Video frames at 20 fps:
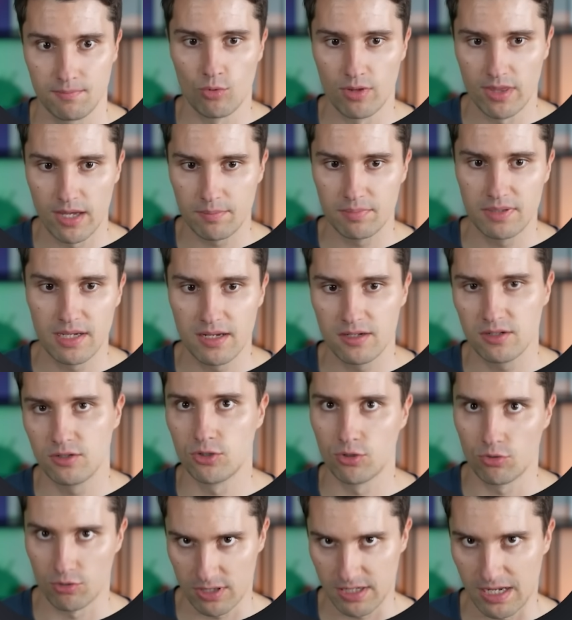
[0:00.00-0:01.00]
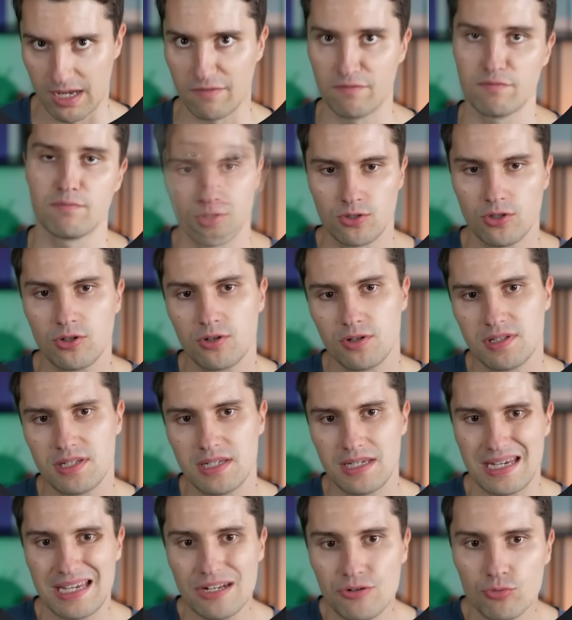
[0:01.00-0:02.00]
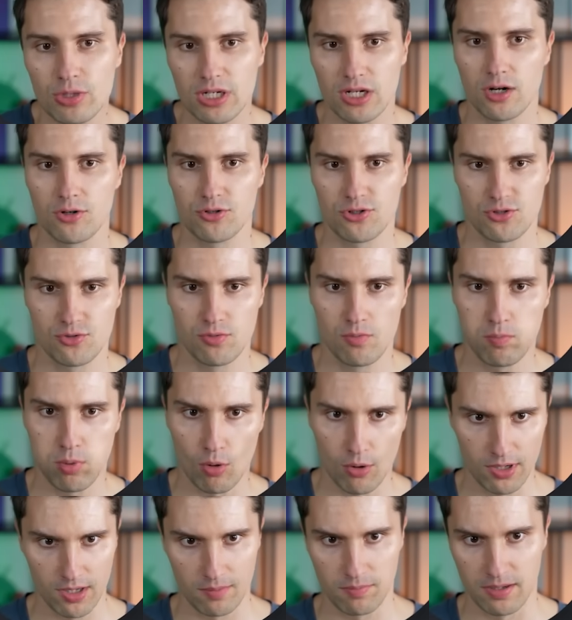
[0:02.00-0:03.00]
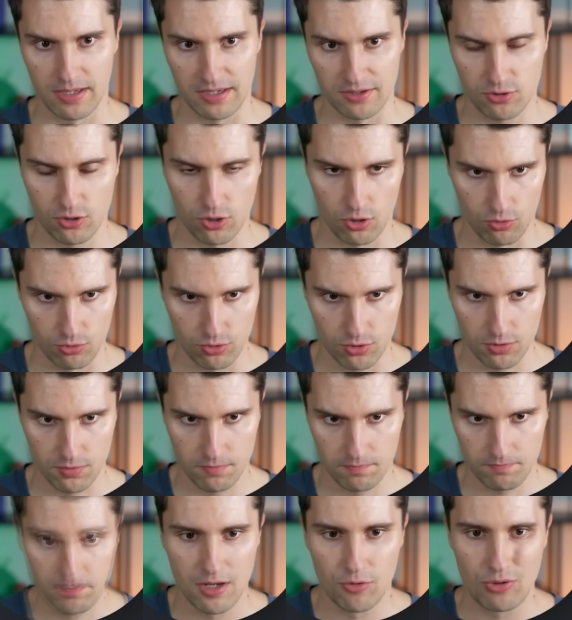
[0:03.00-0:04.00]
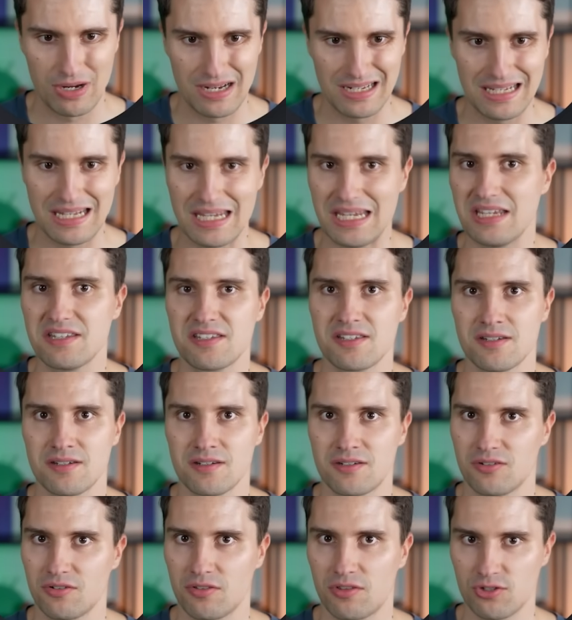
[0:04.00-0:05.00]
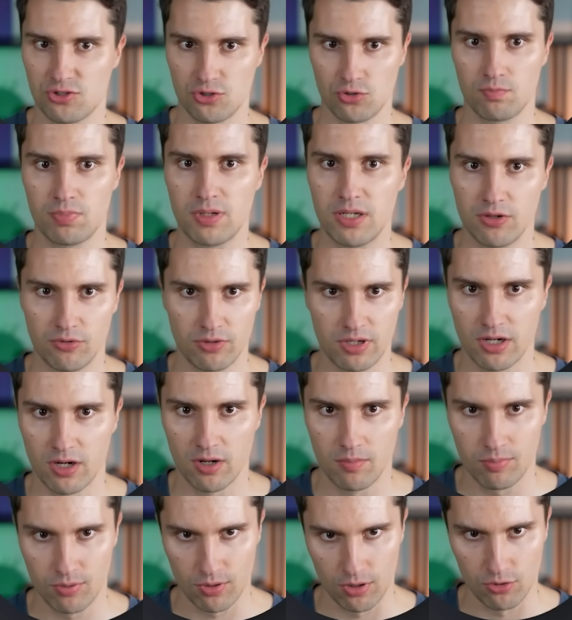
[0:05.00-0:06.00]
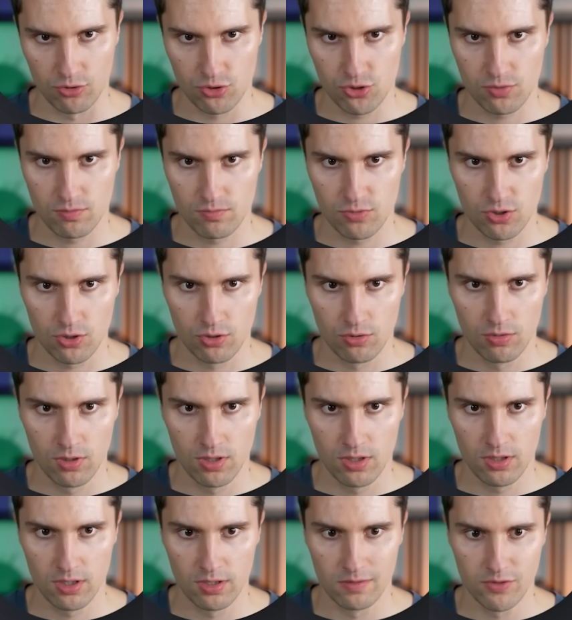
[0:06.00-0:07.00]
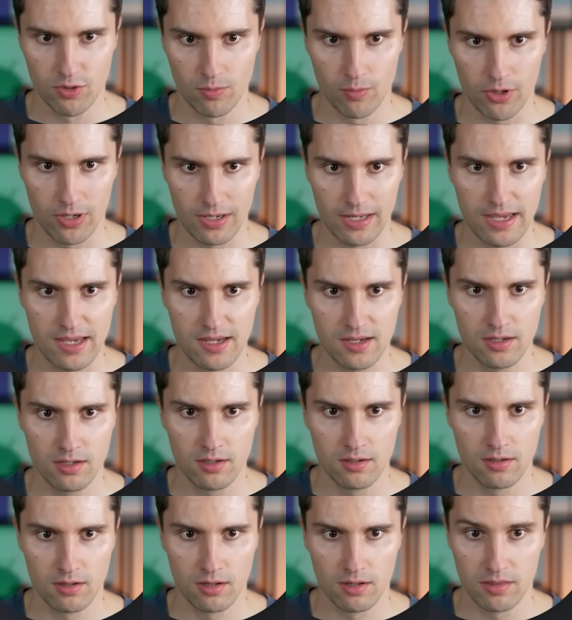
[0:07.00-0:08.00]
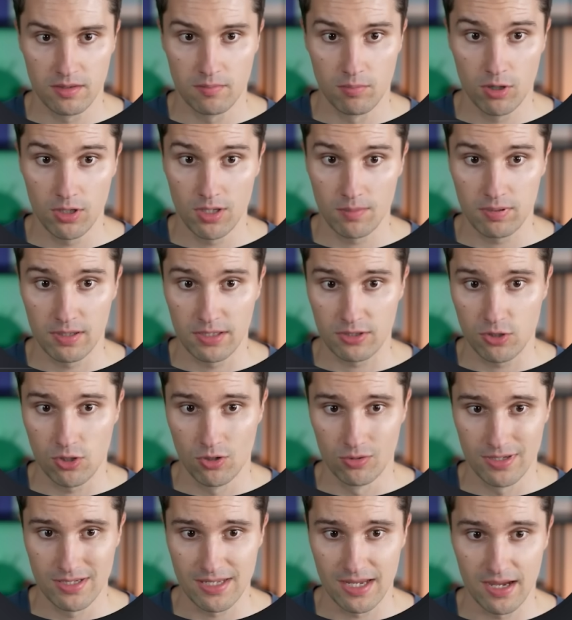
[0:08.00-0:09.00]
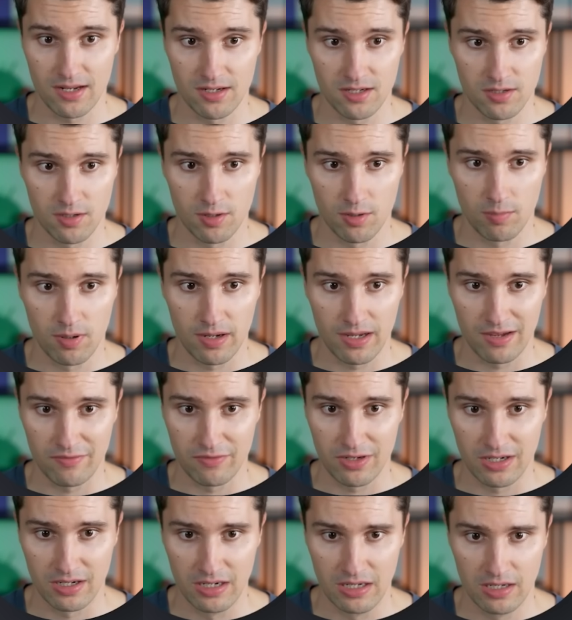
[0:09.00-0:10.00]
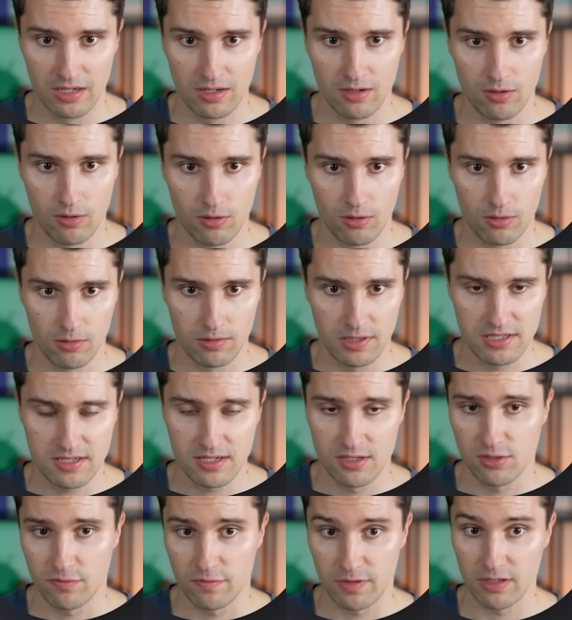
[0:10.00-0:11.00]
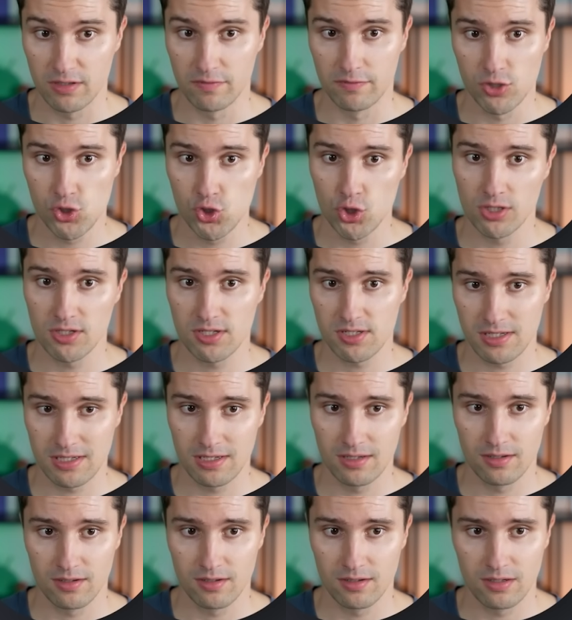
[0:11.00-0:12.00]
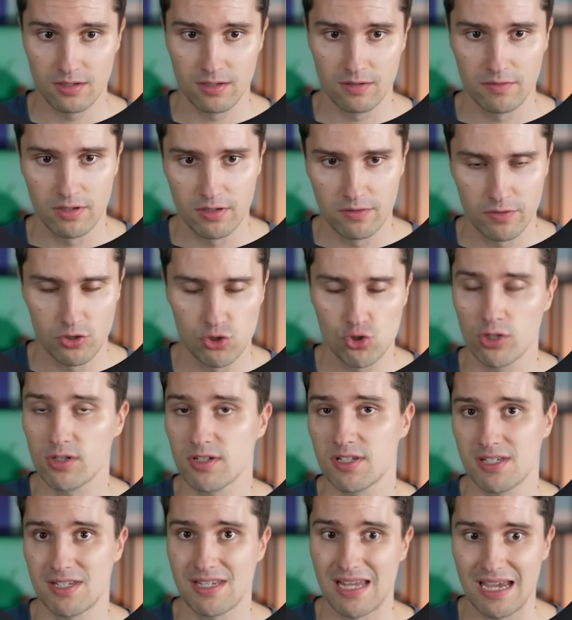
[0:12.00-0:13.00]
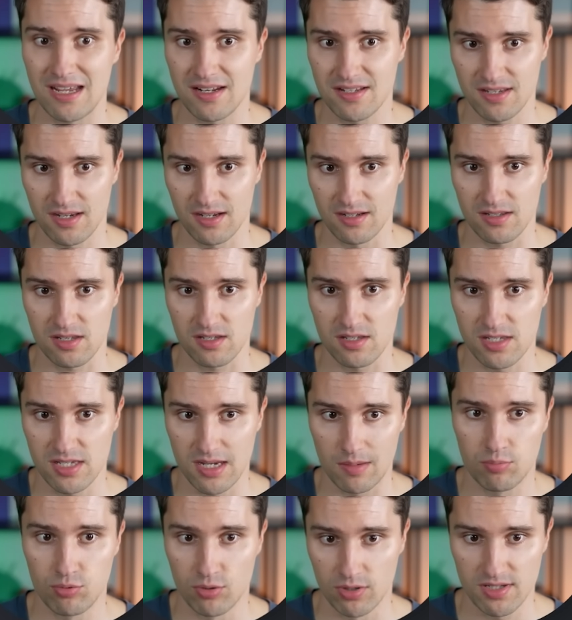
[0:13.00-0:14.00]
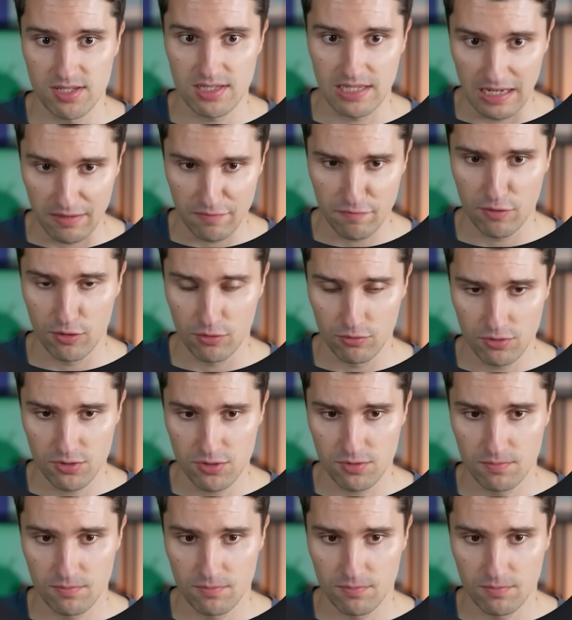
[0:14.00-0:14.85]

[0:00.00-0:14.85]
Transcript: With update, you're safe. So you can see in regards to boilerplate code, there really isn't the superior approach. So in ViewModel A, the boilerplate code is added by having all these kinds of individuals, individual states as separate state flows.